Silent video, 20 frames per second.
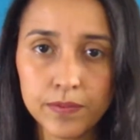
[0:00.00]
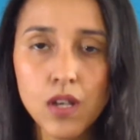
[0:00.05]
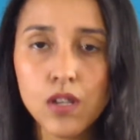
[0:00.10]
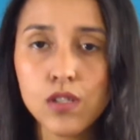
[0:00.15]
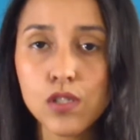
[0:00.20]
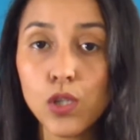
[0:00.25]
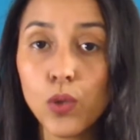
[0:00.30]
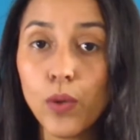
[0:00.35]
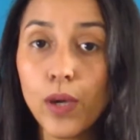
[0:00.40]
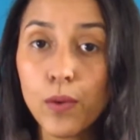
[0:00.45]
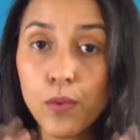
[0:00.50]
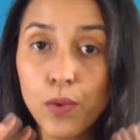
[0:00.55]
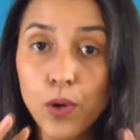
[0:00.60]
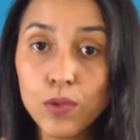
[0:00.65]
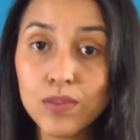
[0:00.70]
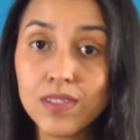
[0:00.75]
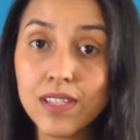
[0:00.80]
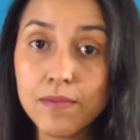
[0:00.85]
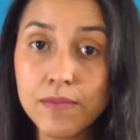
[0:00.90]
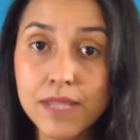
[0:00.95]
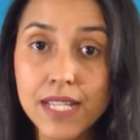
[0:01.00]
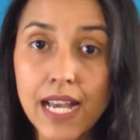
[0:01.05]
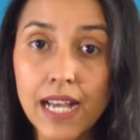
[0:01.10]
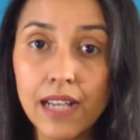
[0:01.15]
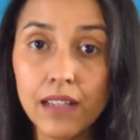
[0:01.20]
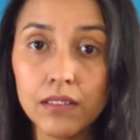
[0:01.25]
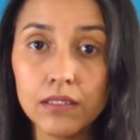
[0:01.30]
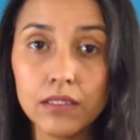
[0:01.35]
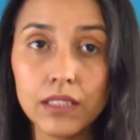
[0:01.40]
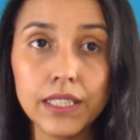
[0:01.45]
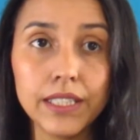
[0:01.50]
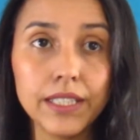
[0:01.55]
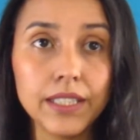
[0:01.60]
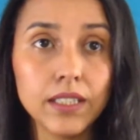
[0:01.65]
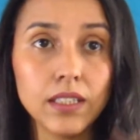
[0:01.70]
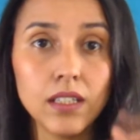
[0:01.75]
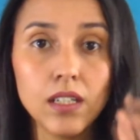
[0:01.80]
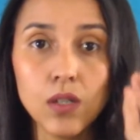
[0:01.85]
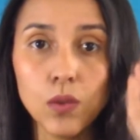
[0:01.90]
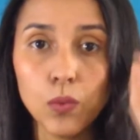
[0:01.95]
So I wrote them down,
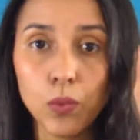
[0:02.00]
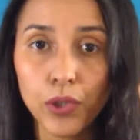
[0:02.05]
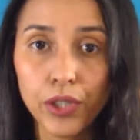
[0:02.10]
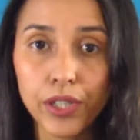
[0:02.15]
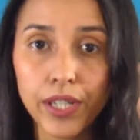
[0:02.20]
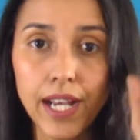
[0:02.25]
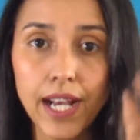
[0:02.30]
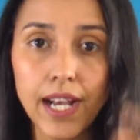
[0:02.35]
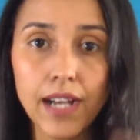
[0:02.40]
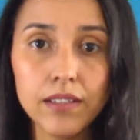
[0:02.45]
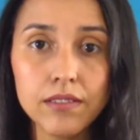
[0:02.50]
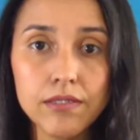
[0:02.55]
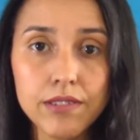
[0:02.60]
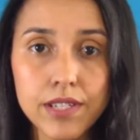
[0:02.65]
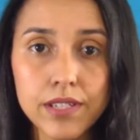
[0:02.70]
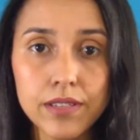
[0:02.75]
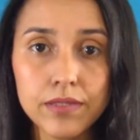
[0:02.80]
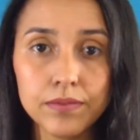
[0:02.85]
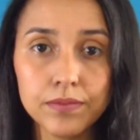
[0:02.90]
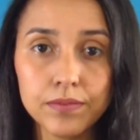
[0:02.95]
like workout,